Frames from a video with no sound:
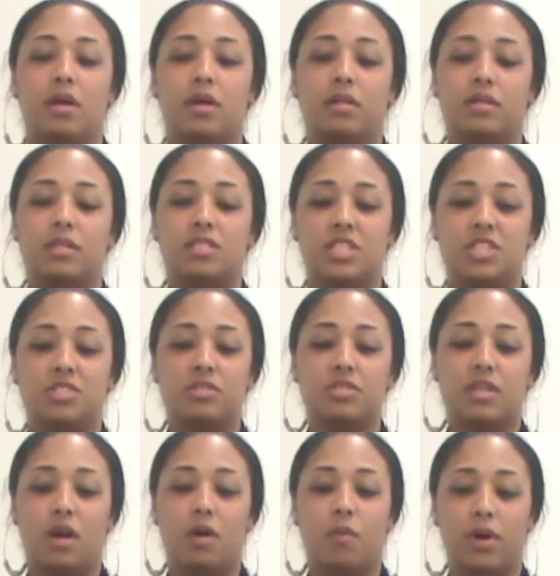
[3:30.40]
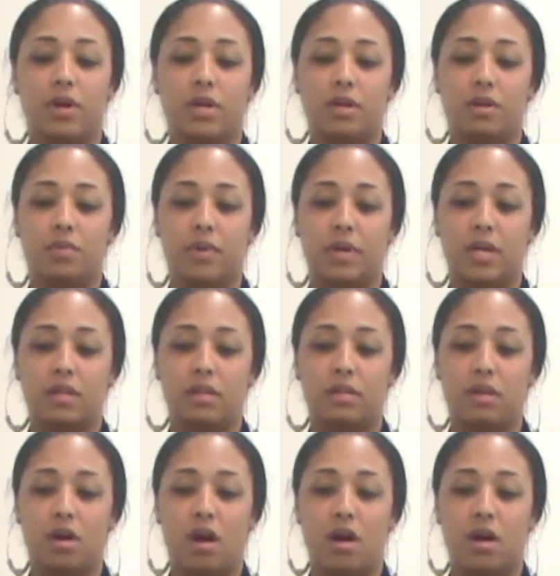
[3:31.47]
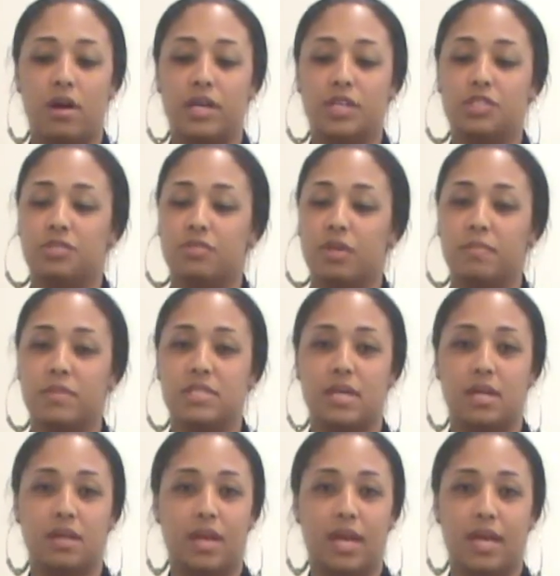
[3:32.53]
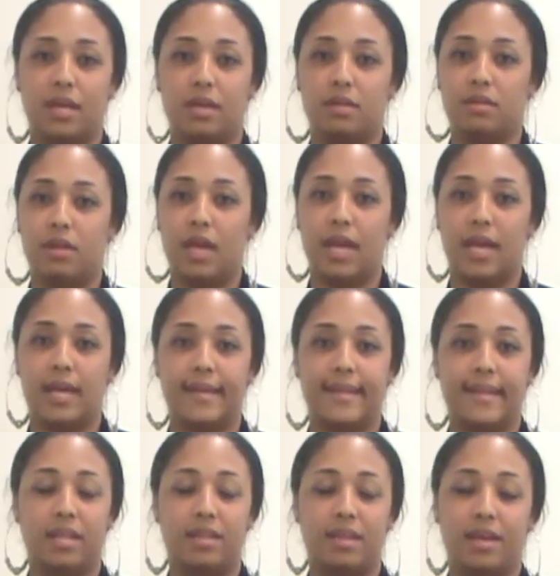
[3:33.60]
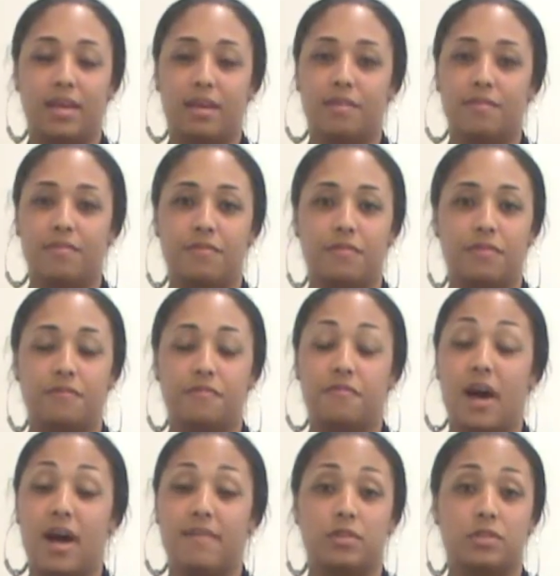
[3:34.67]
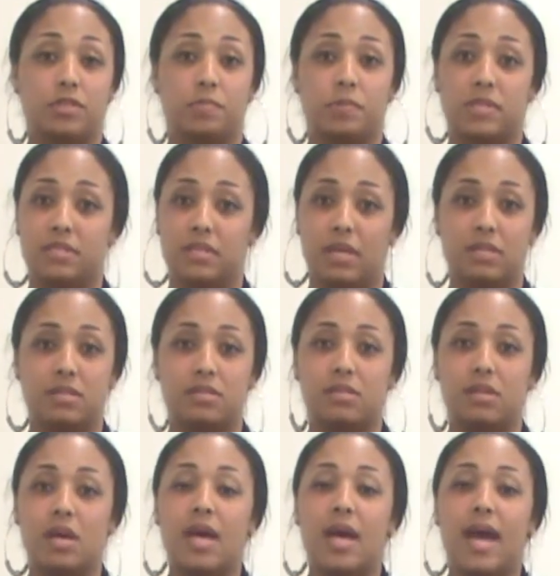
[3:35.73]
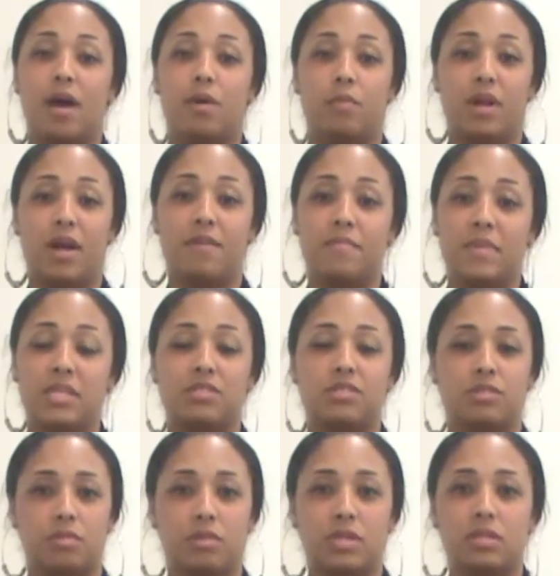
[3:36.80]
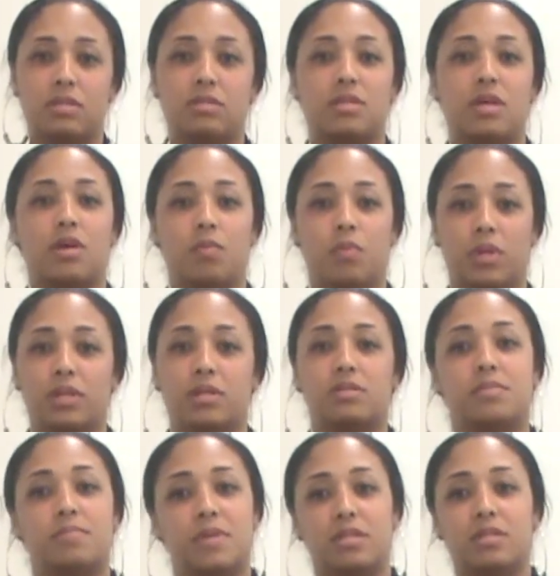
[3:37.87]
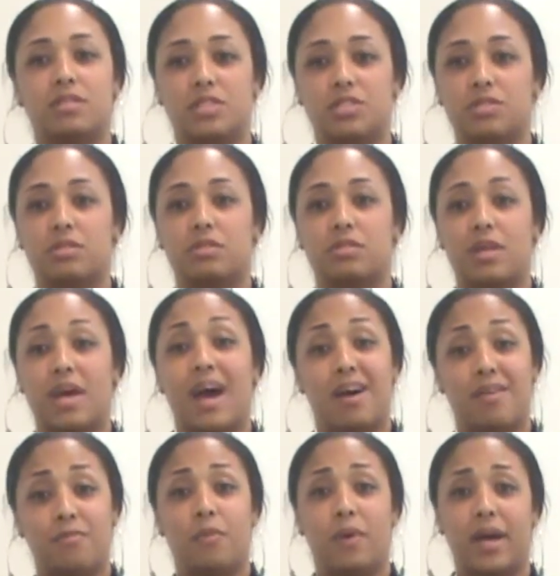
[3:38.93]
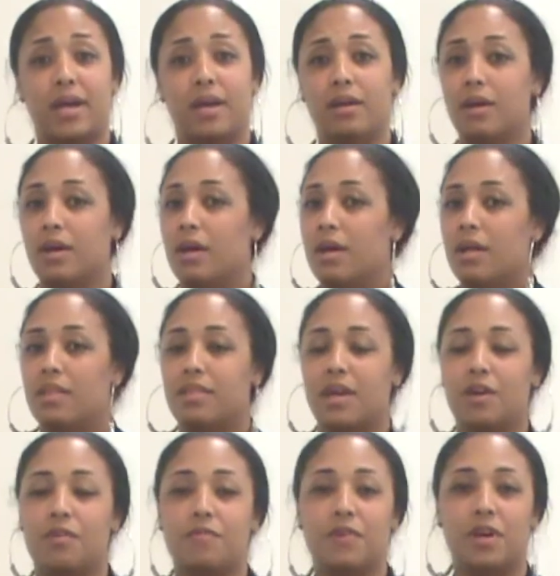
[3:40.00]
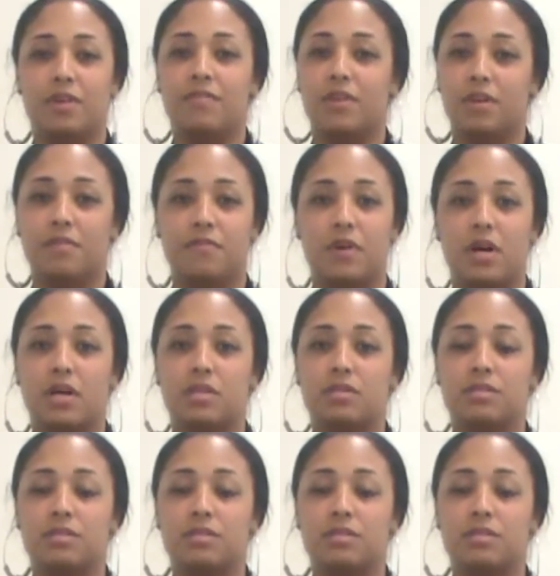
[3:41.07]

The teachers that I work here with are extremely dedicated and they give 500%. And when I meet students that are willing to meet the teachers halfway, they go very, very far.